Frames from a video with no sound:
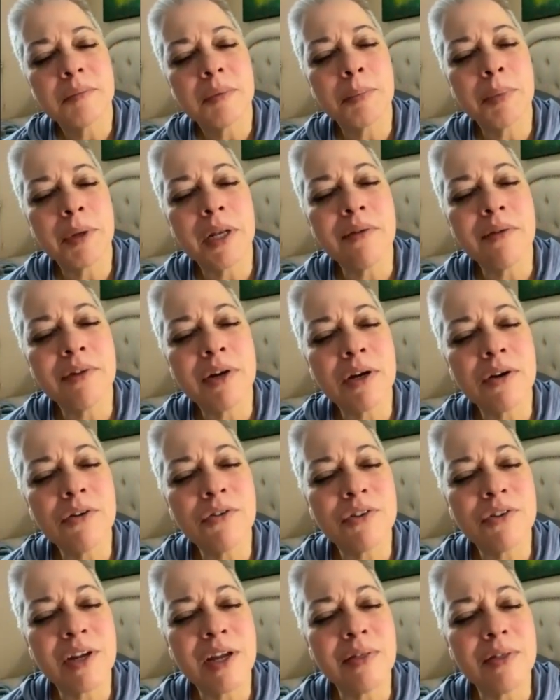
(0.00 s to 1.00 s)
Beloved,
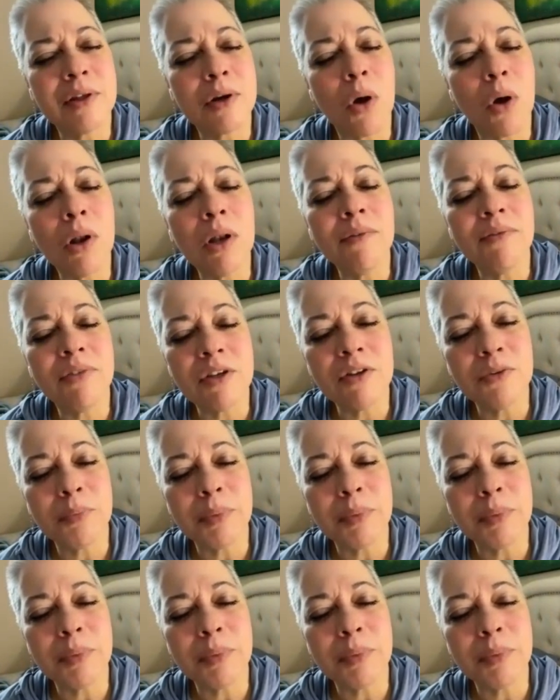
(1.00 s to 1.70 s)
understand that all of these